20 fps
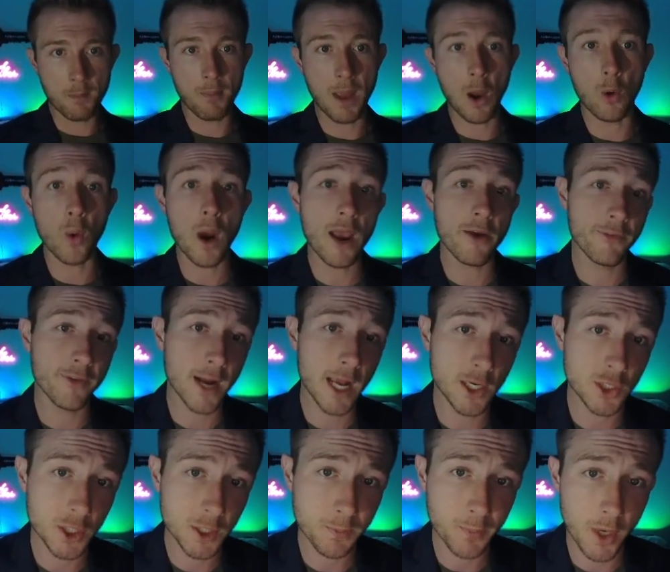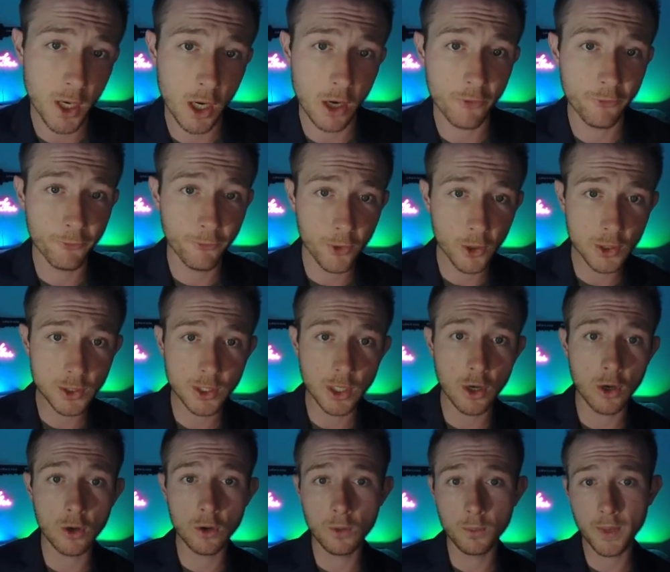My wife and I just bought our first
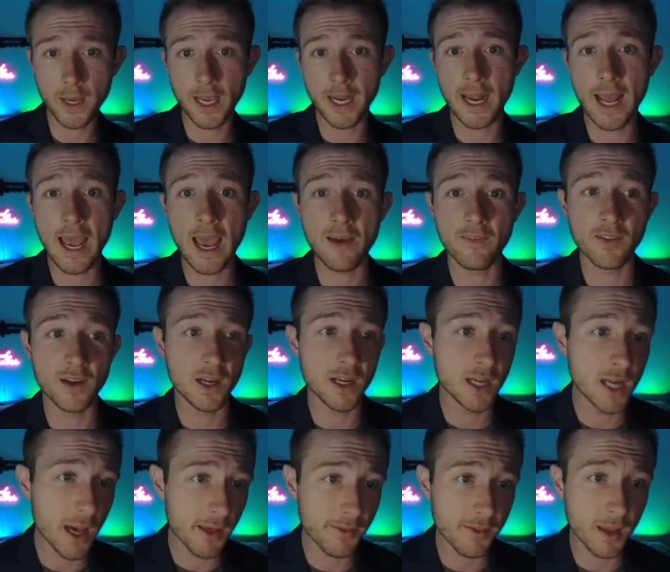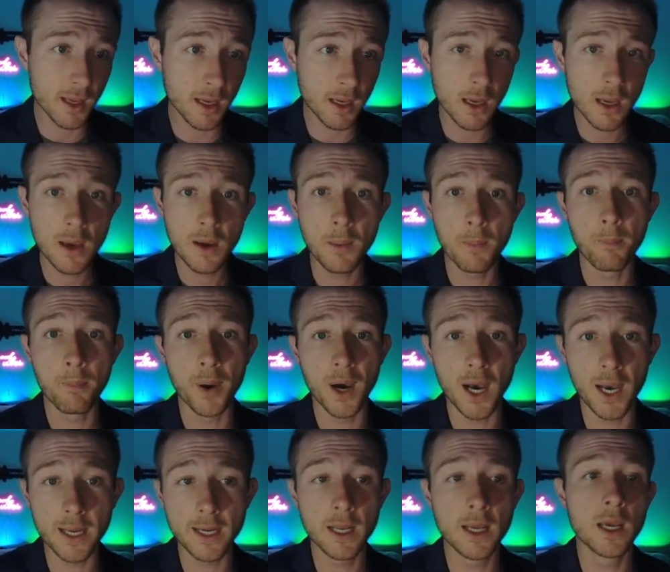home and have nothing
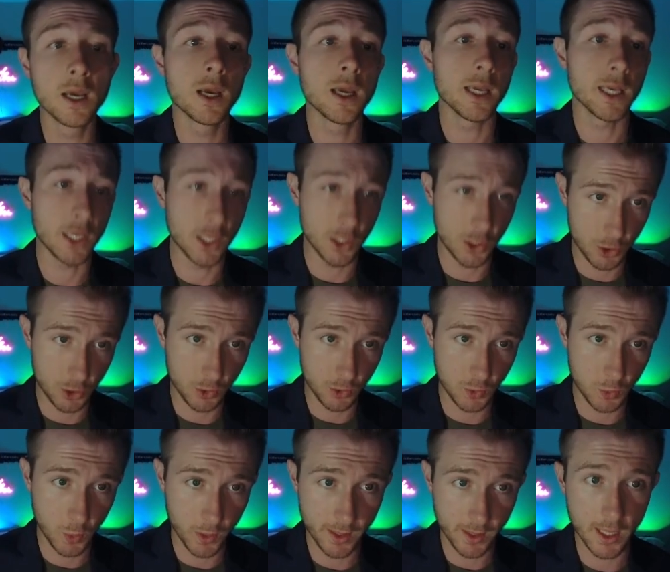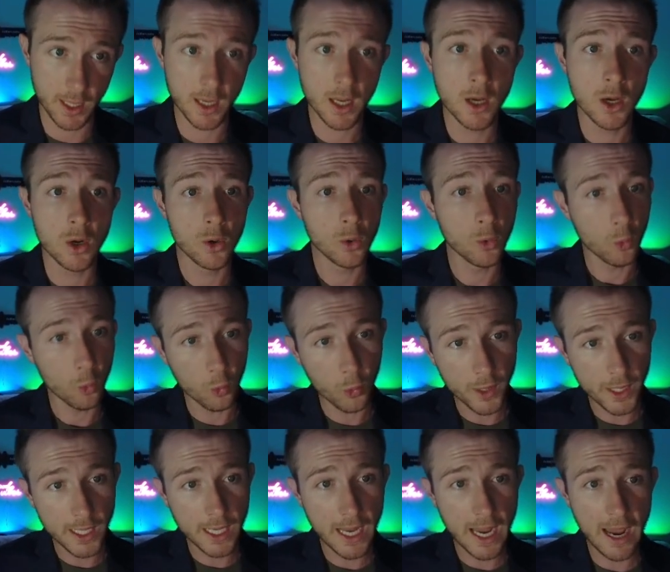but issues with it.
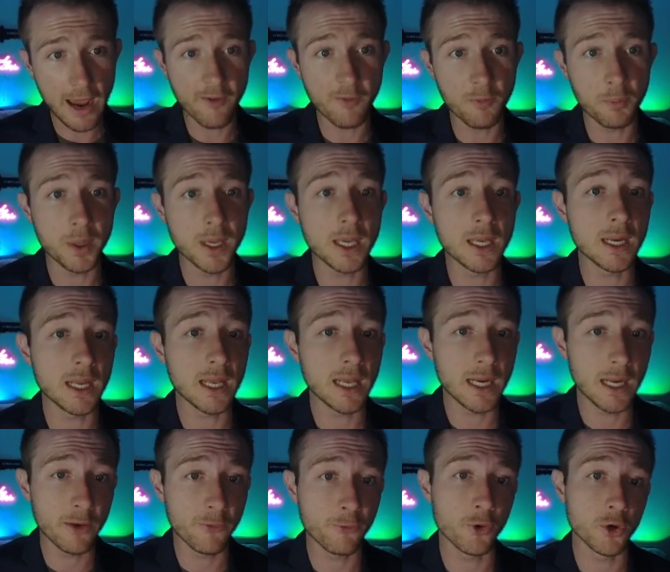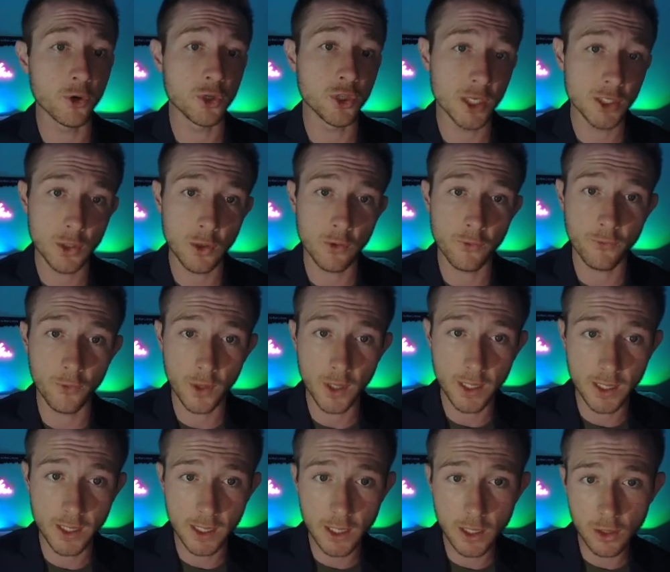We have been it for just over a
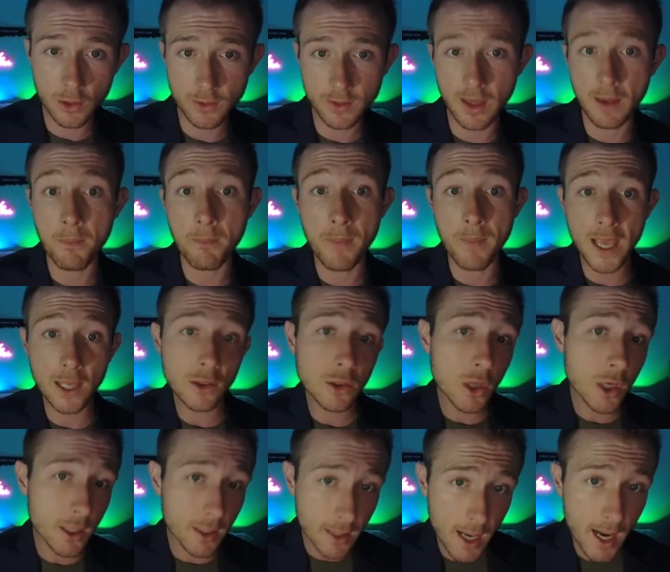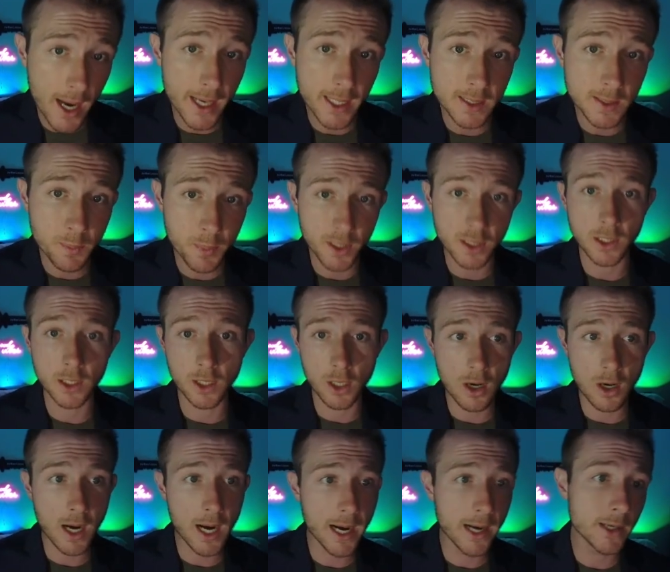year. They may look nice, but
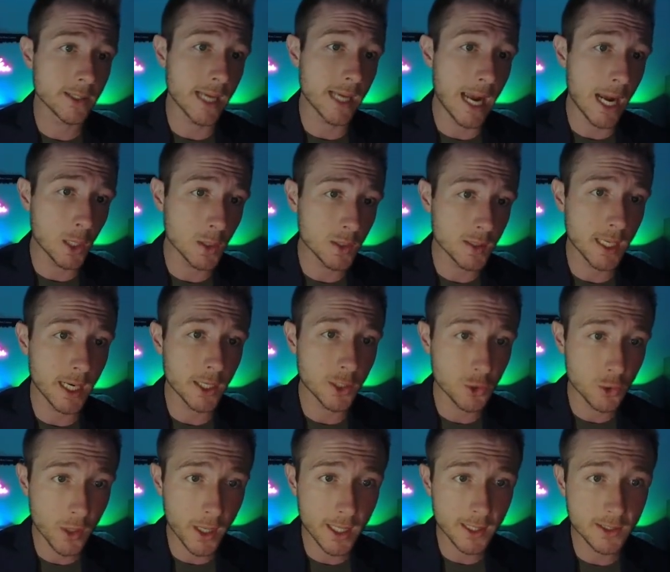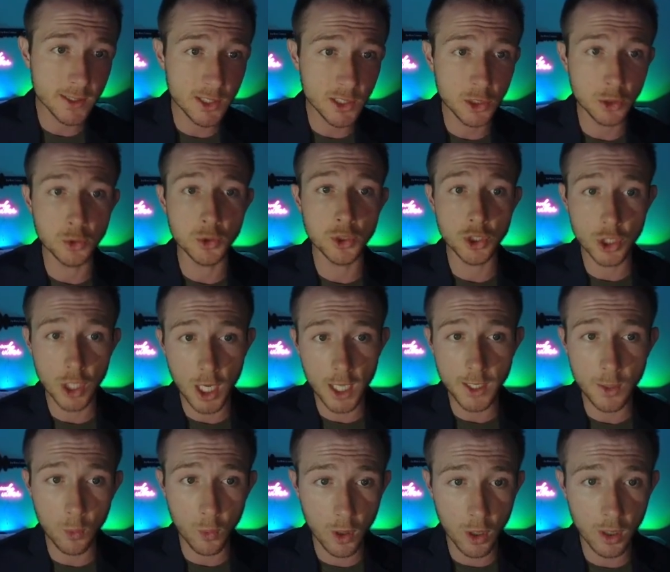Lennar hires outside trades to do
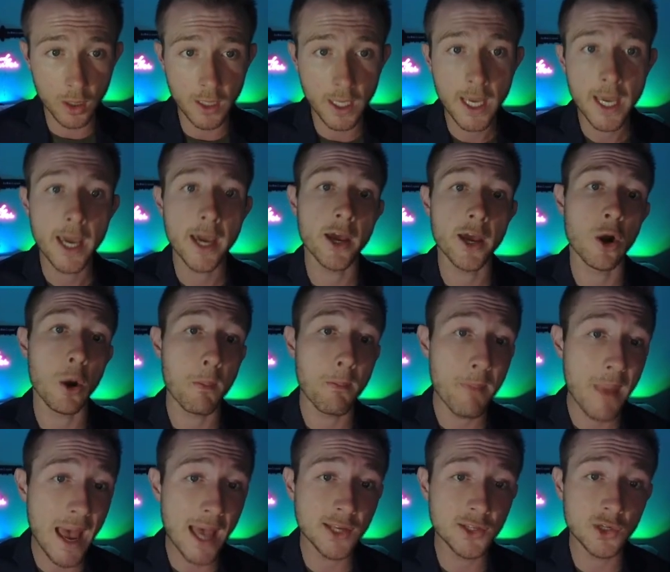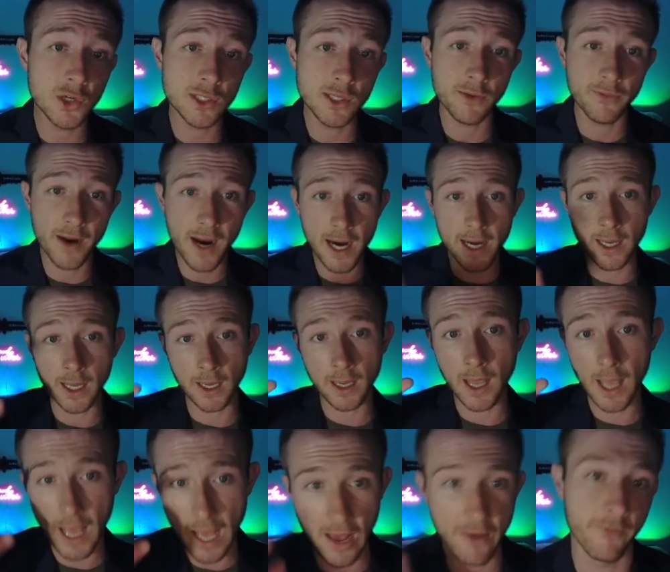shoddy work and are masters of
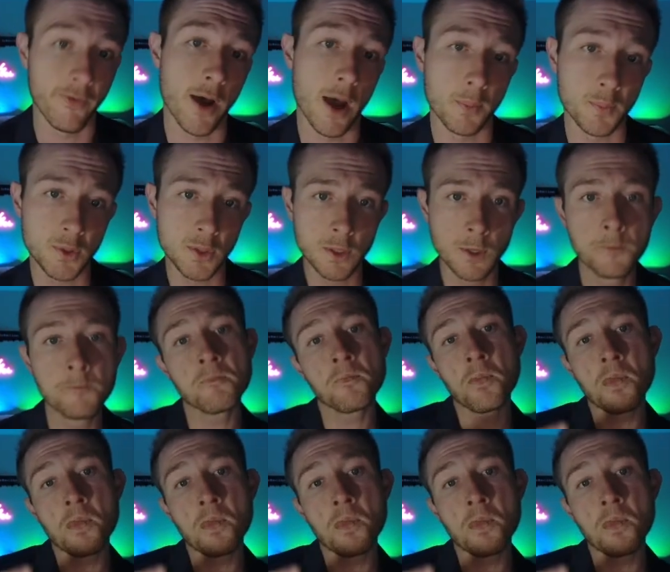hiding F-ups.